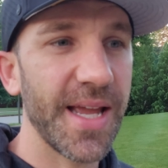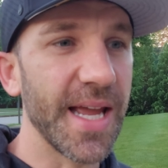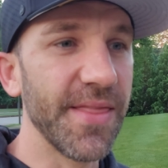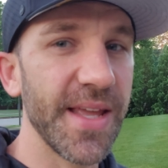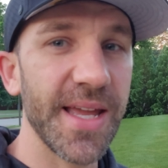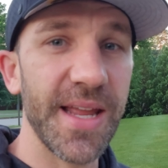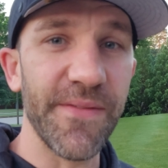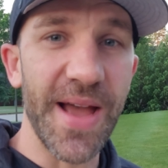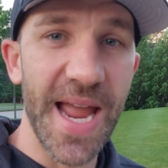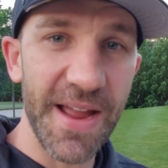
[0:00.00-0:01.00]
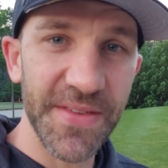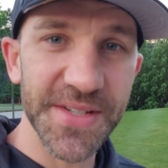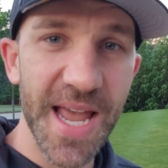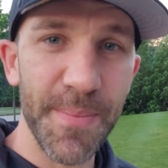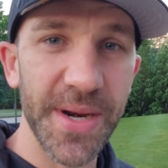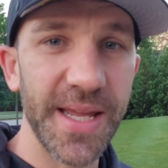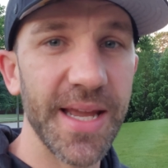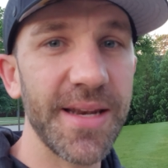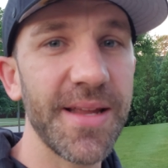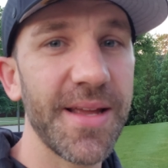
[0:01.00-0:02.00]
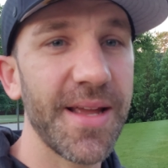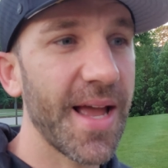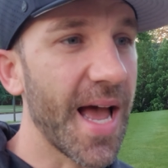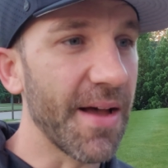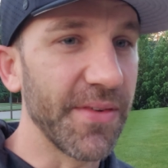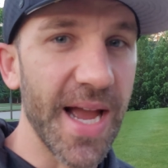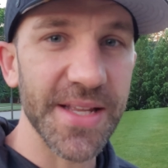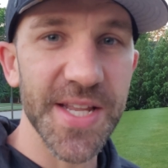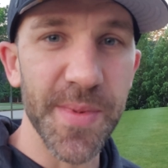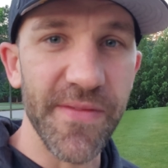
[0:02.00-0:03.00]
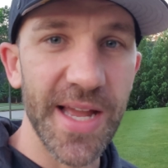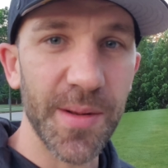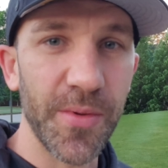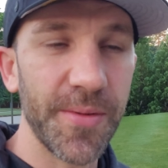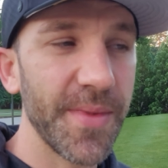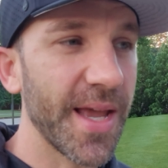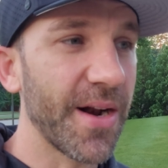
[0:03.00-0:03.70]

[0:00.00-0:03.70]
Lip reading: And then if I have this happen again, I've got some available.